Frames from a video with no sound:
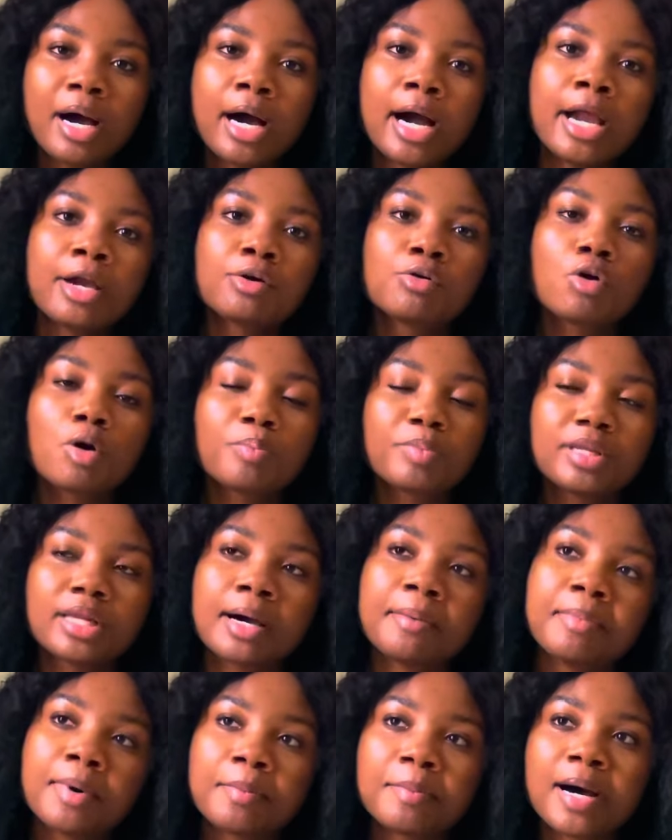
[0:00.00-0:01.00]
I grew up in
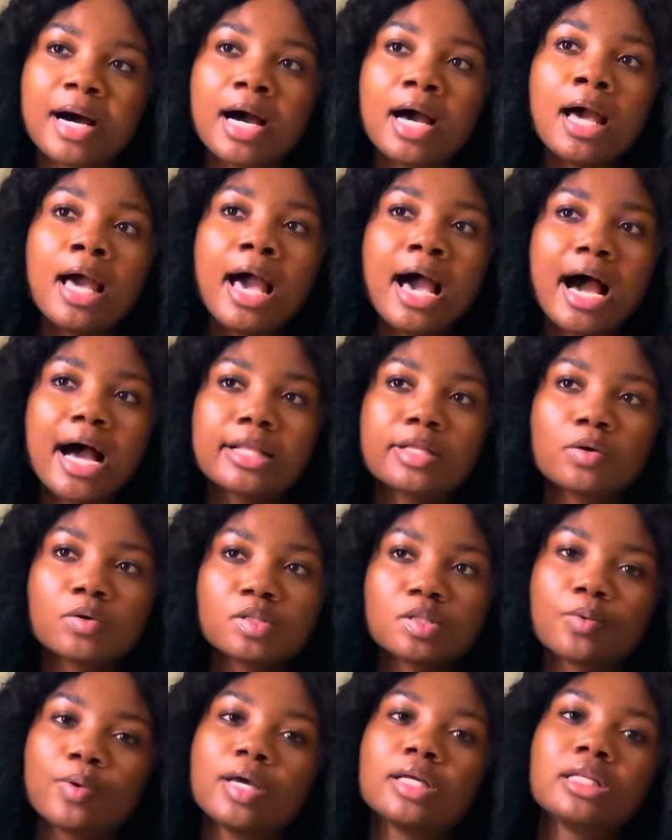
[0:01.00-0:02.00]
Ababa, and there
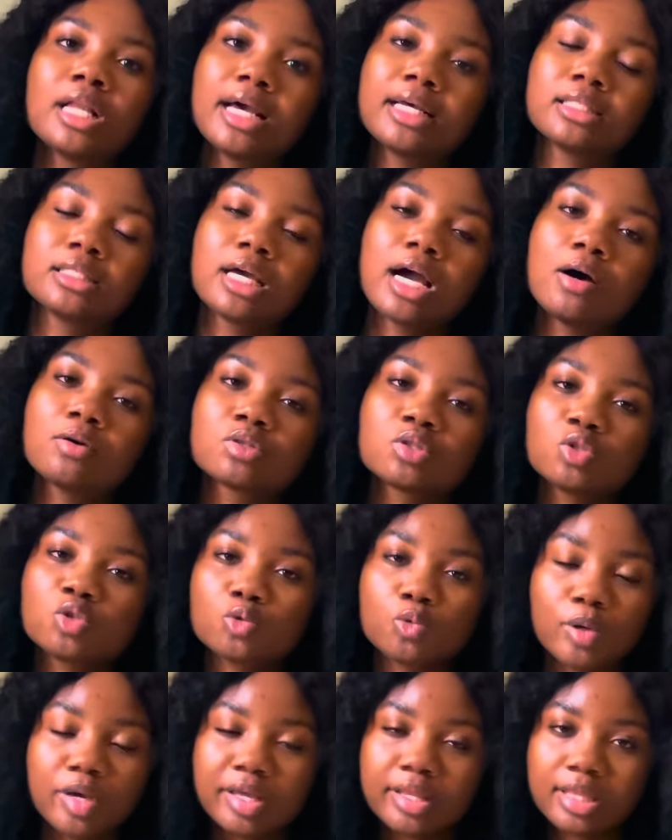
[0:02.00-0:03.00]
was a way that the house
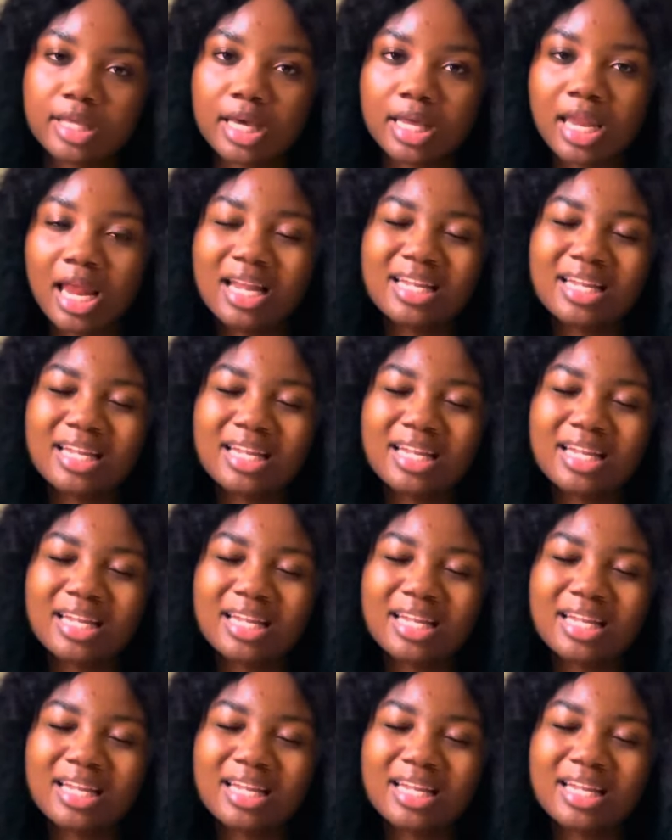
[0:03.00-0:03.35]
is here then.